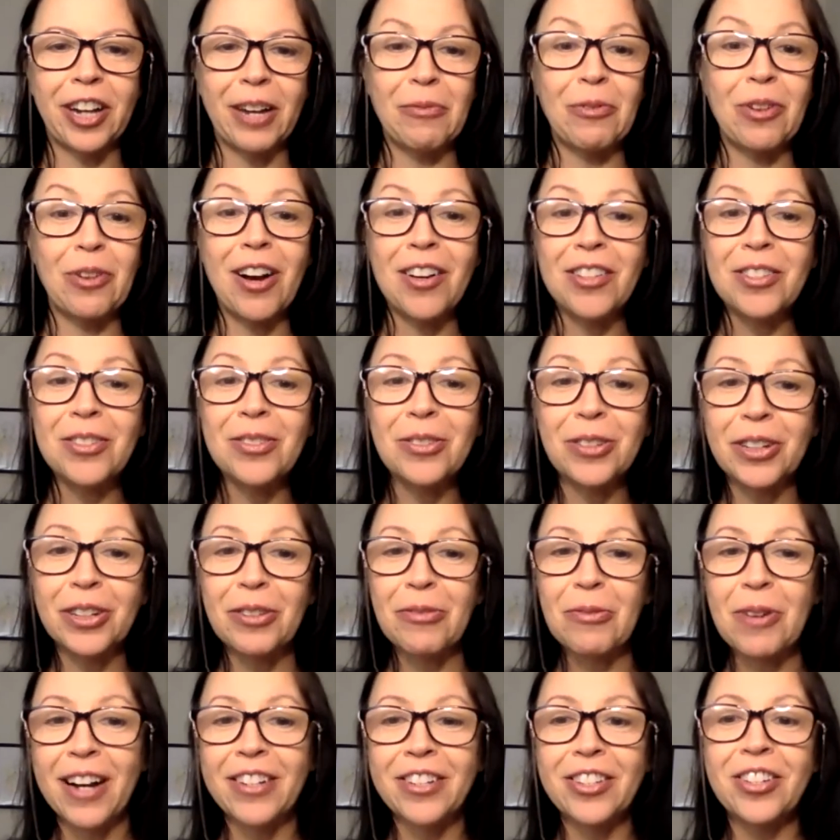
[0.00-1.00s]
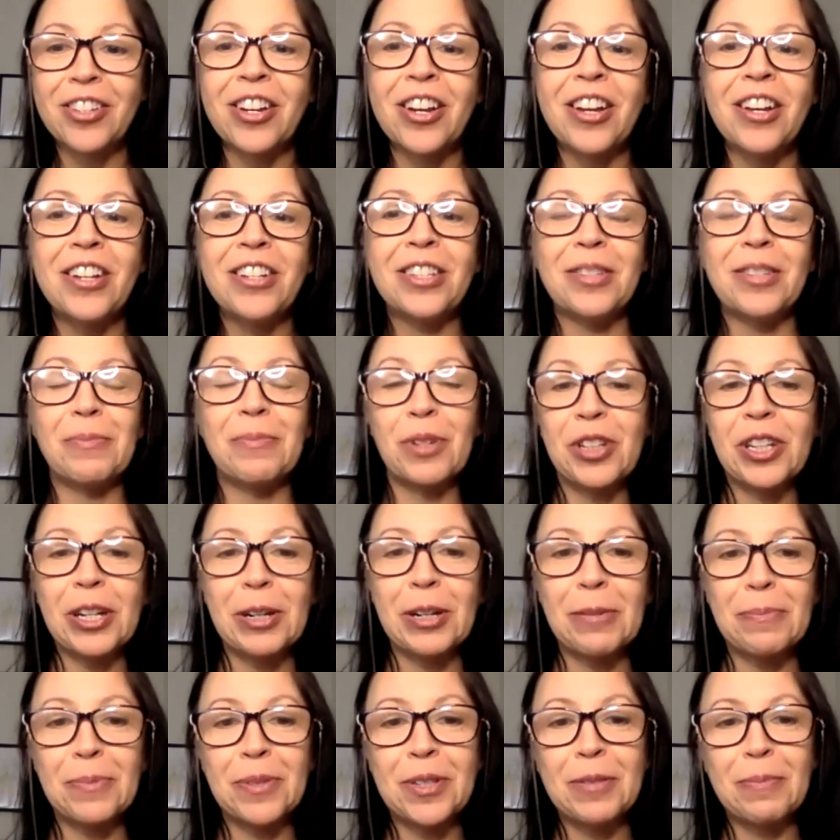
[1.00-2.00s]
And we're also going to watch some
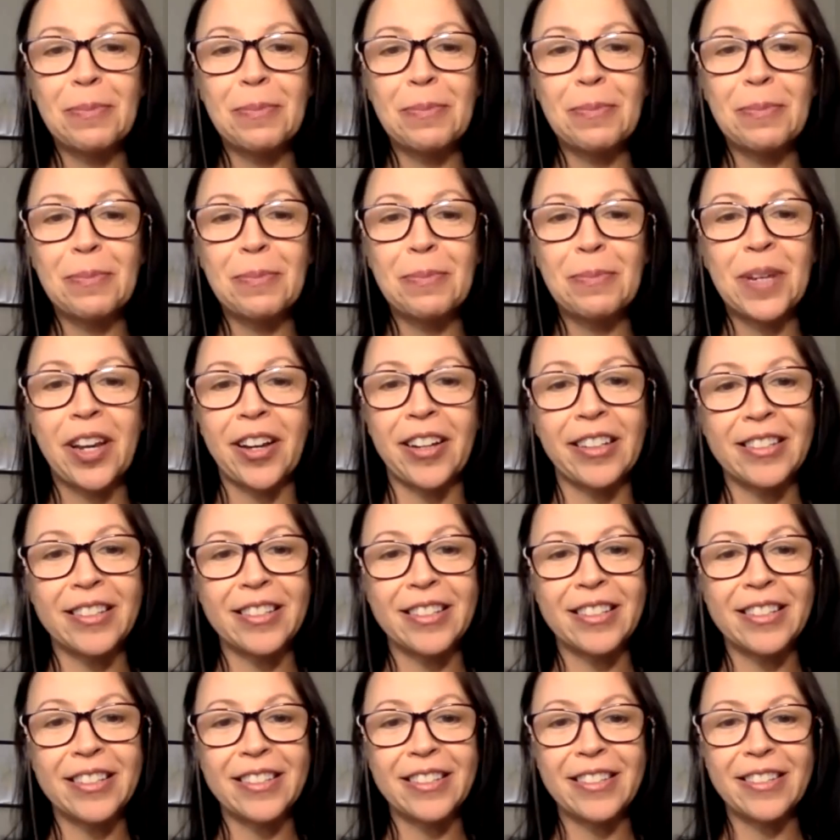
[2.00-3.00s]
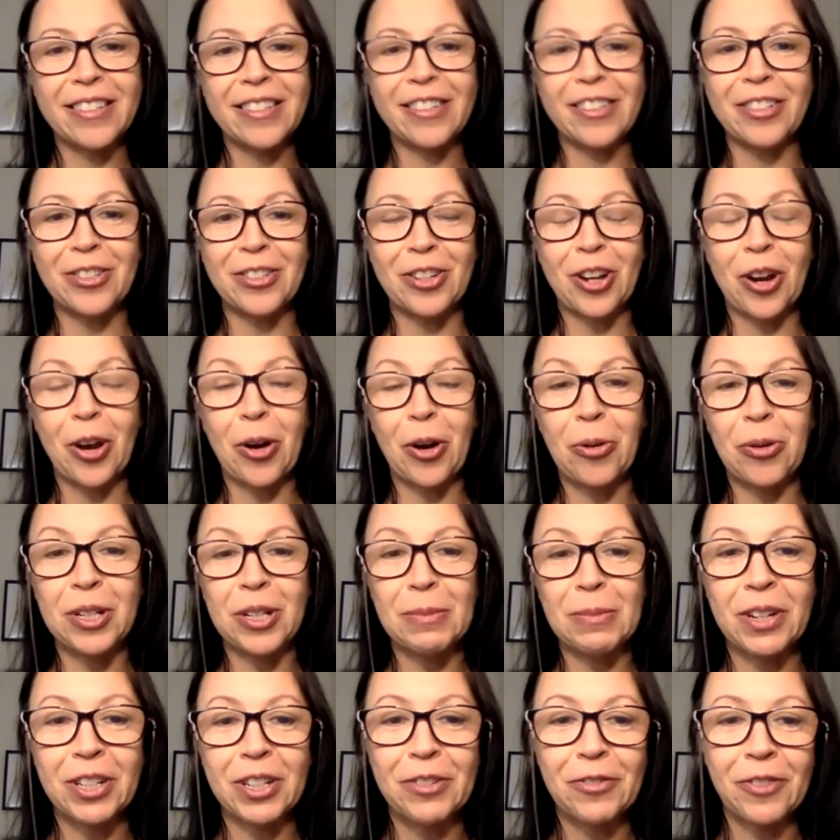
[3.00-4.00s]
clips because the
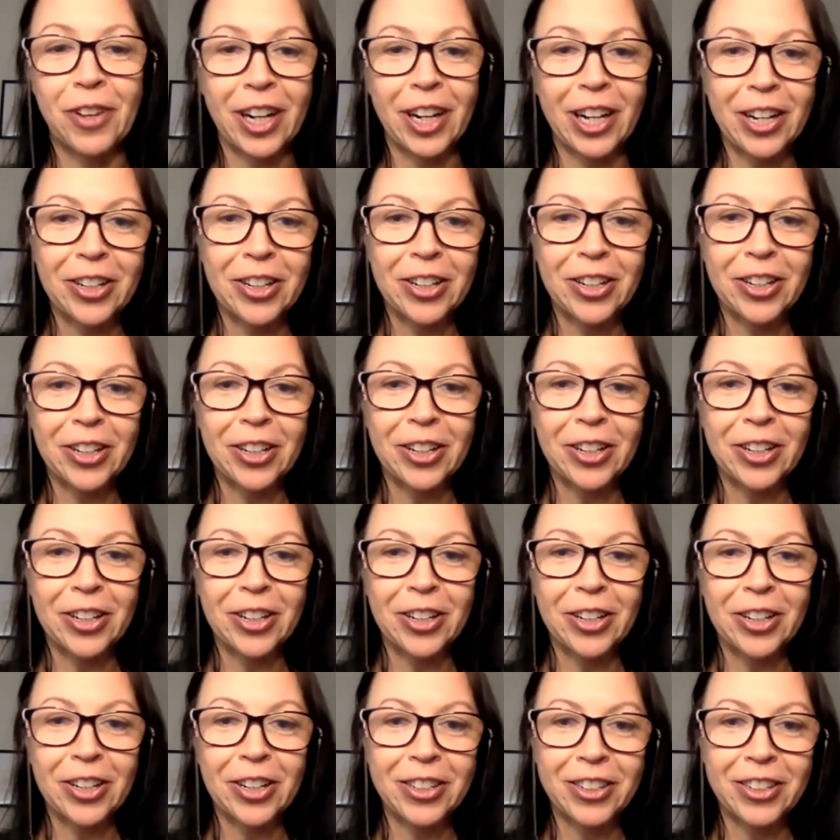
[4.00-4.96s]
show is much funnier